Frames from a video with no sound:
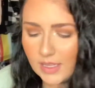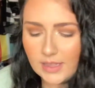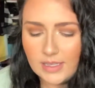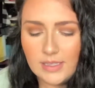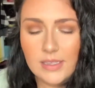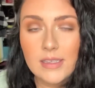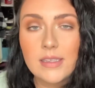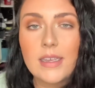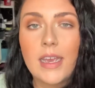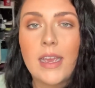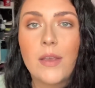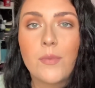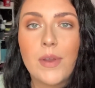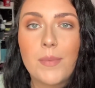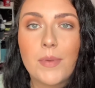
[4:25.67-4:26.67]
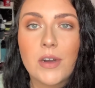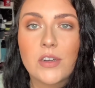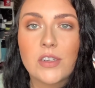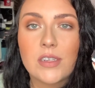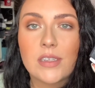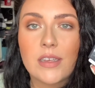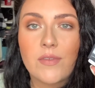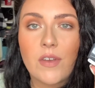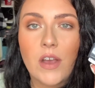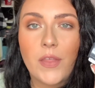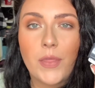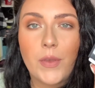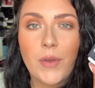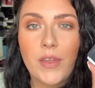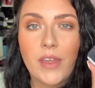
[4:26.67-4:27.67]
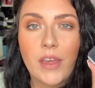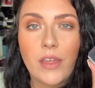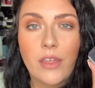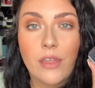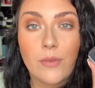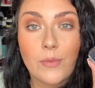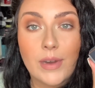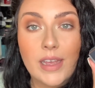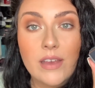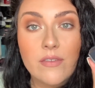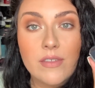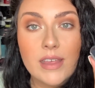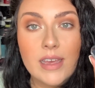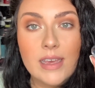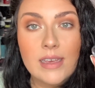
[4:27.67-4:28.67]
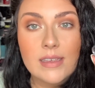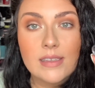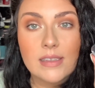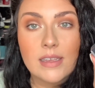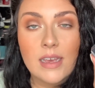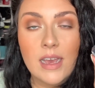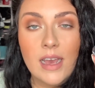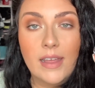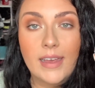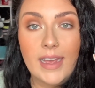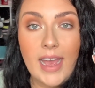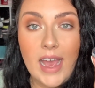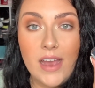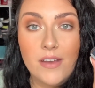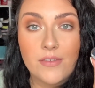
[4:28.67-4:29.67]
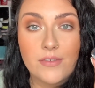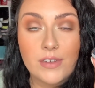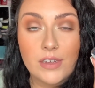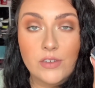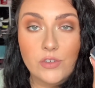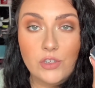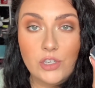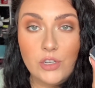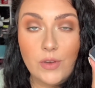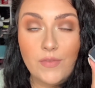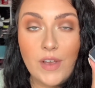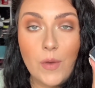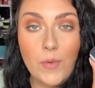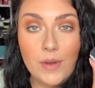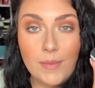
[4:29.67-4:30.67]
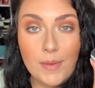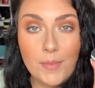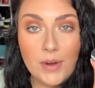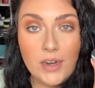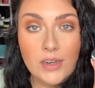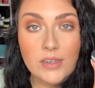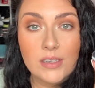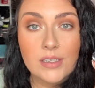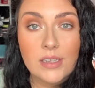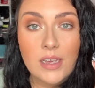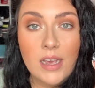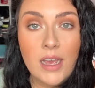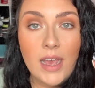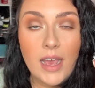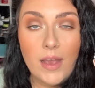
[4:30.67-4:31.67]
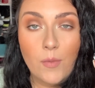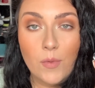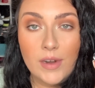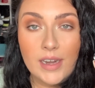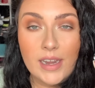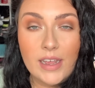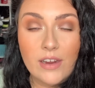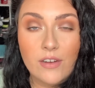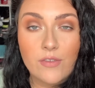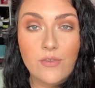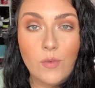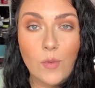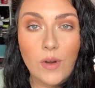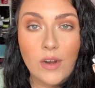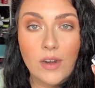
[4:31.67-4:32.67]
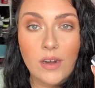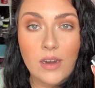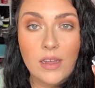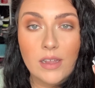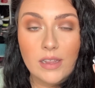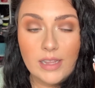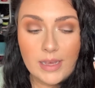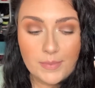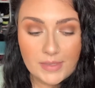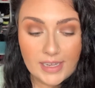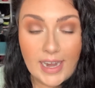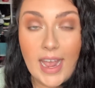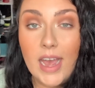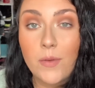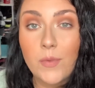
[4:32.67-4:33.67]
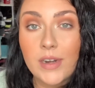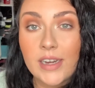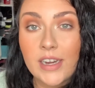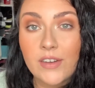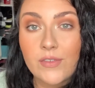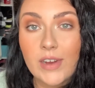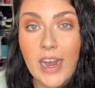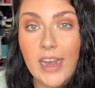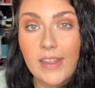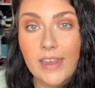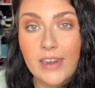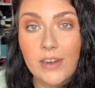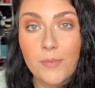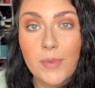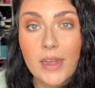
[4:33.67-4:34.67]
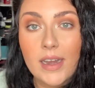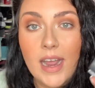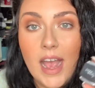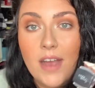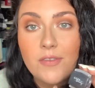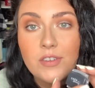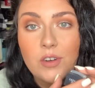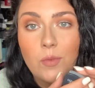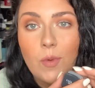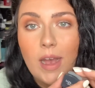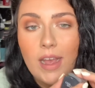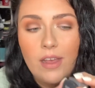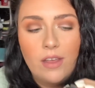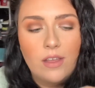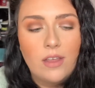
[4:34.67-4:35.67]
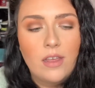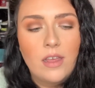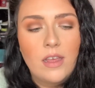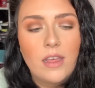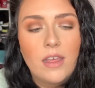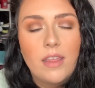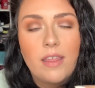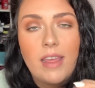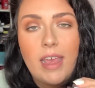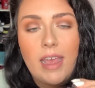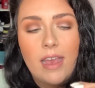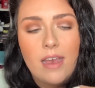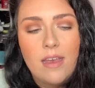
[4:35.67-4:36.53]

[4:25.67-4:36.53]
This is a repurchase. I've gone through I think 3 of these. Like I have 2. I've got one in my purse and one in here for lips, and I had one in here for eyeliner, but after a while they